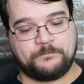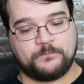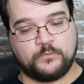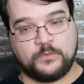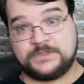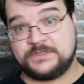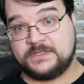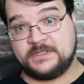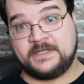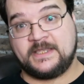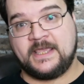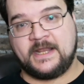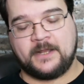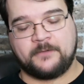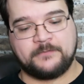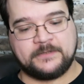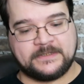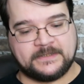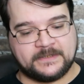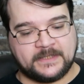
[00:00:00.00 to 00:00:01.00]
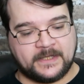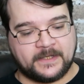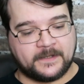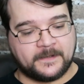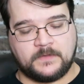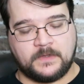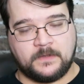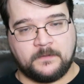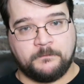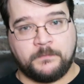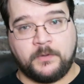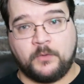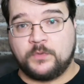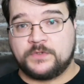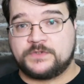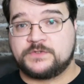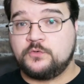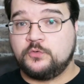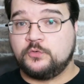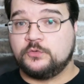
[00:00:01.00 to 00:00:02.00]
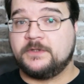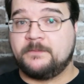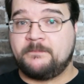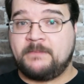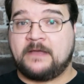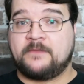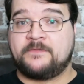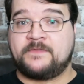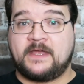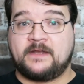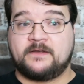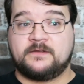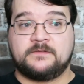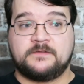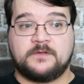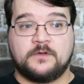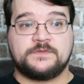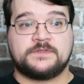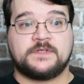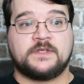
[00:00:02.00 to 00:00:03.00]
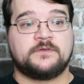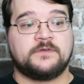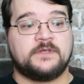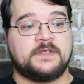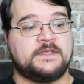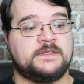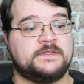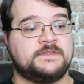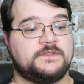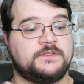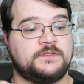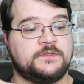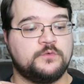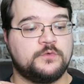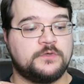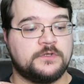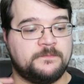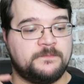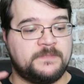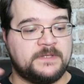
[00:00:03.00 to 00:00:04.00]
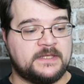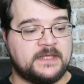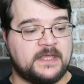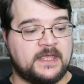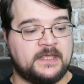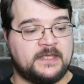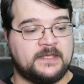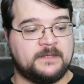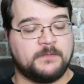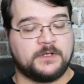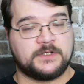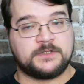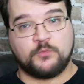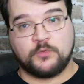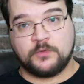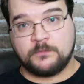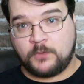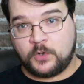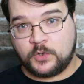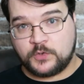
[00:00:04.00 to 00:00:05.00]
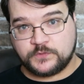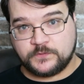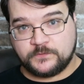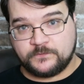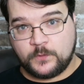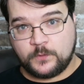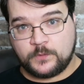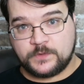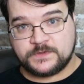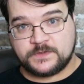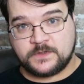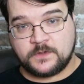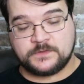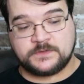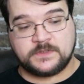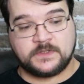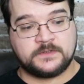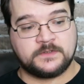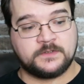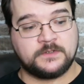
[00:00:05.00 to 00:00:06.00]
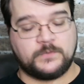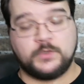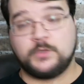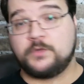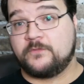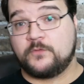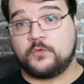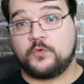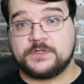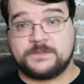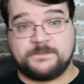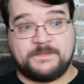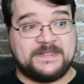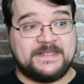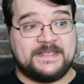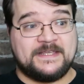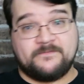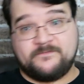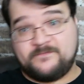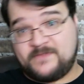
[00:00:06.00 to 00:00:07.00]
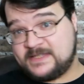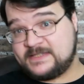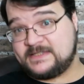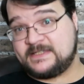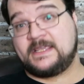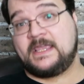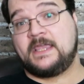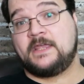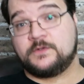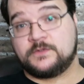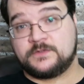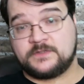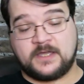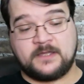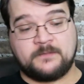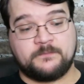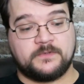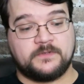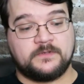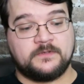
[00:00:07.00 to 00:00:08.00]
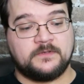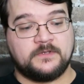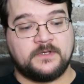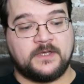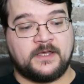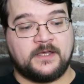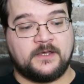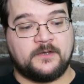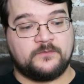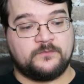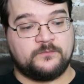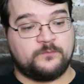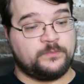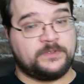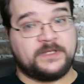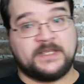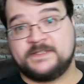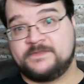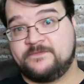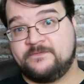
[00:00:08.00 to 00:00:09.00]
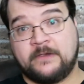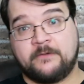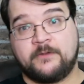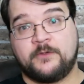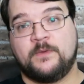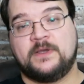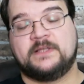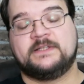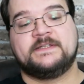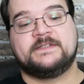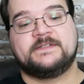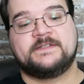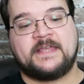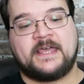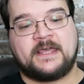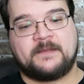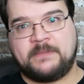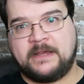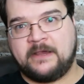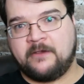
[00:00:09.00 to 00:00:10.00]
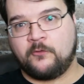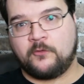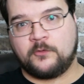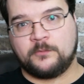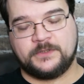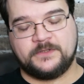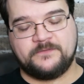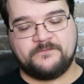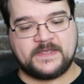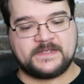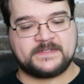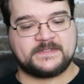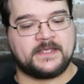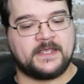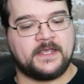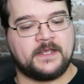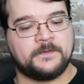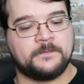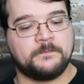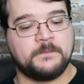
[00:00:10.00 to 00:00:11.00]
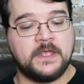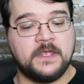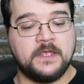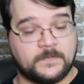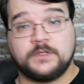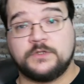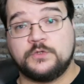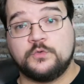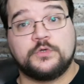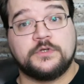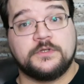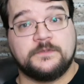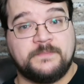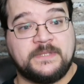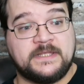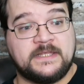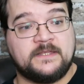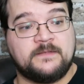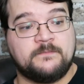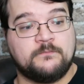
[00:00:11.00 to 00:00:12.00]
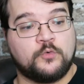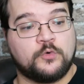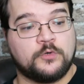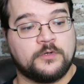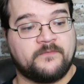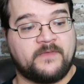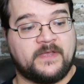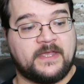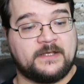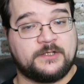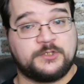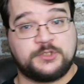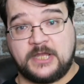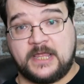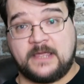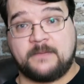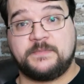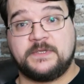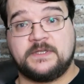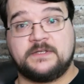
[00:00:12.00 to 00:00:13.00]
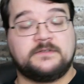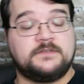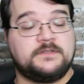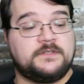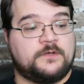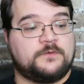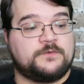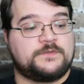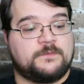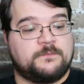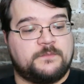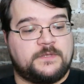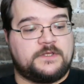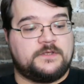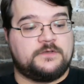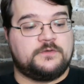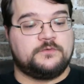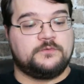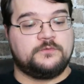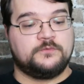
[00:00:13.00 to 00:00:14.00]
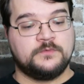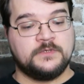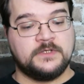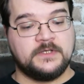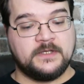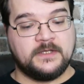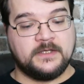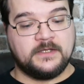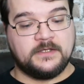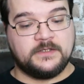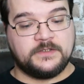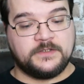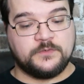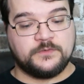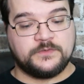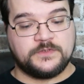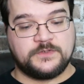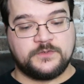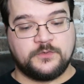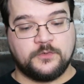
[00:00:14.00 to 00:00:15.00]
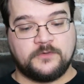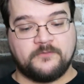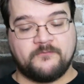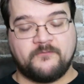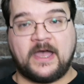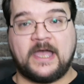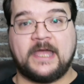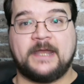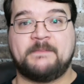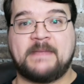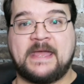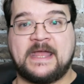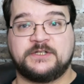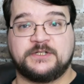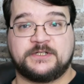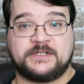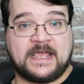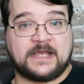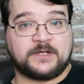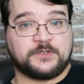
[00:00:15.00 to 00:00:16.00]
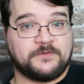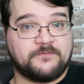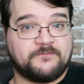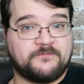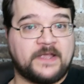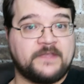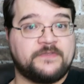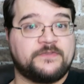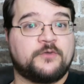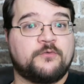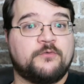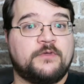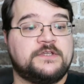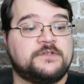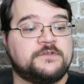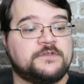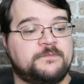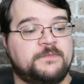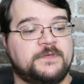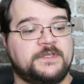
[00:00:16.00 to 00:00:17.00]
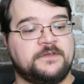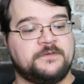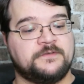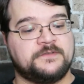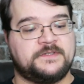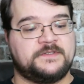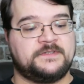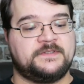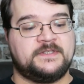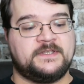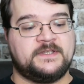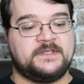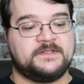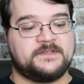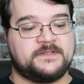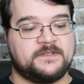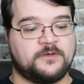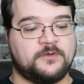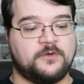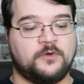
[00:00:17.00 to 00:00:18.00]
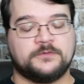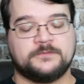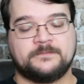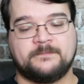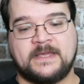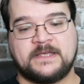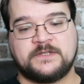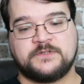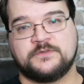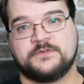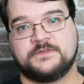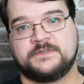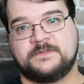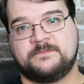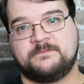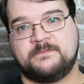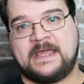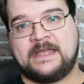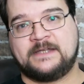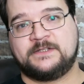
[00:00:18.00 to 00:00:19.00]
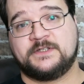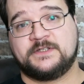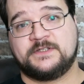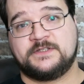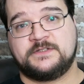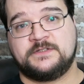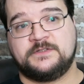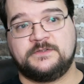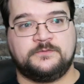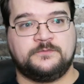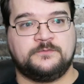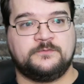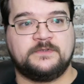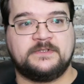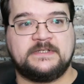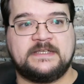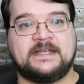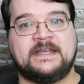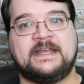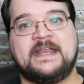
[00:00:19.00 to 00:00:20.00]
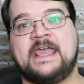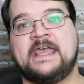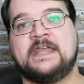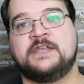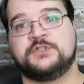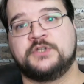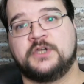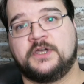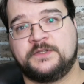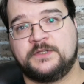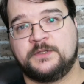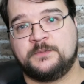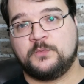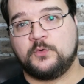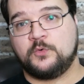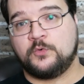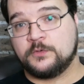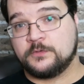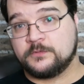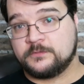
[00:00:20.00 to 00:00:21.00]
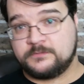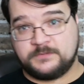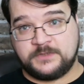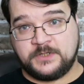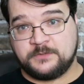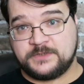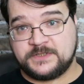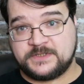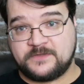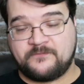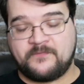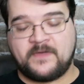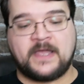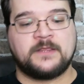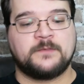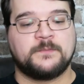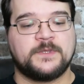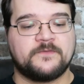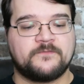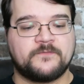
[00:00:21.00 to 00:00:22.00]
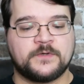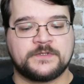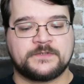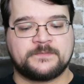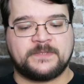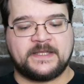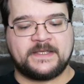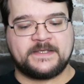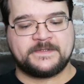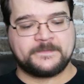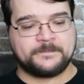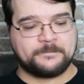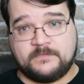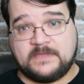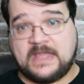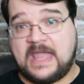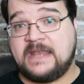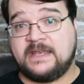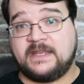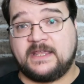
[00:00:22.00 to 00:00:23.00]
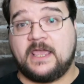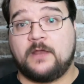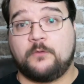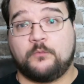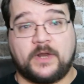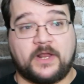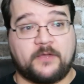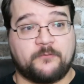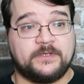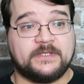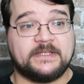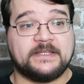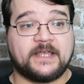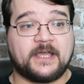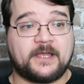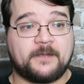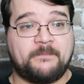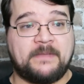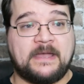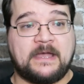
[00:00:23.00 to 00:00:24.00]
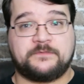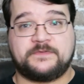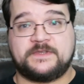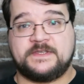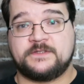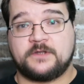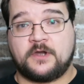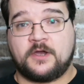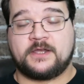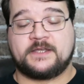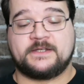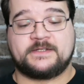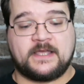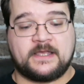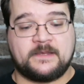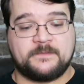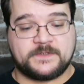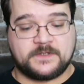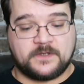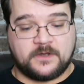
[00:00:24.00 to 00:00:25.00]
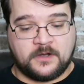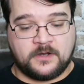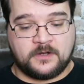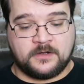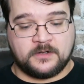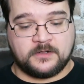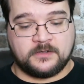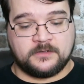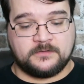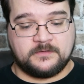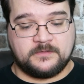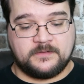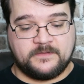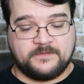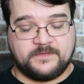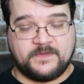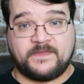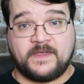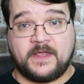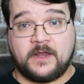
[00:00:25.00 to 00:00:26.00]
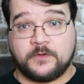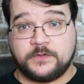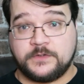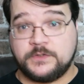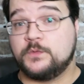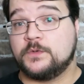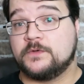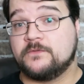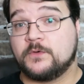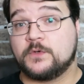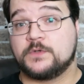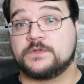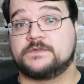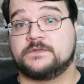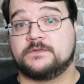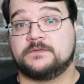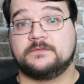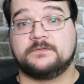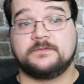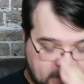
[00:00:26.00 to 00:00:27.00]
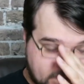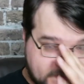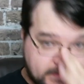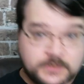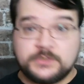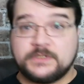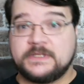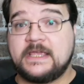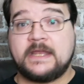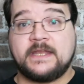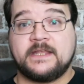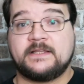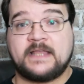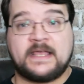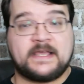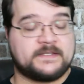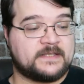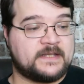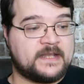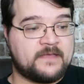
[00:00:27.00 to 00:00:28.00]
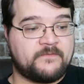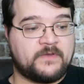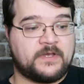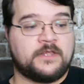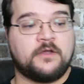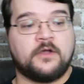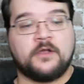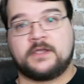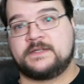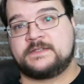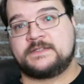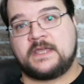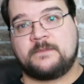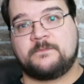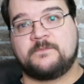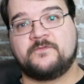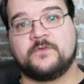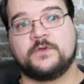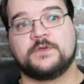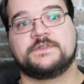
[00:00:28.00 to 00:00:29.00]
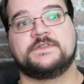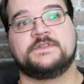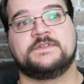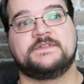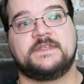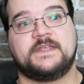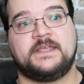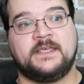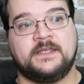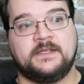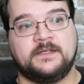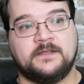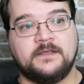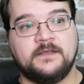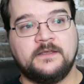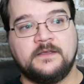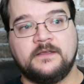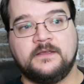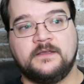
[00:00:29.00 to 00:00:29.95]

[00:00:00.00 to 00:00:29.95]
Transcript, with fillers: which, again, I really like. But what's cool about that ghost hunter is you could be a much more martial-focused ghost hunter. You could, of course, be the investigator type, plays very well into that, paranormal investigator. You could be more of a champion, you know, somebody who uses your divine magic to actually fight the creatures, but uses these occult measures and magics to get an edge on them or, you know, just to find them in the first place. And again, what I really like about these archetypes are that they are universal. Essentially, any class can have any archetype versus in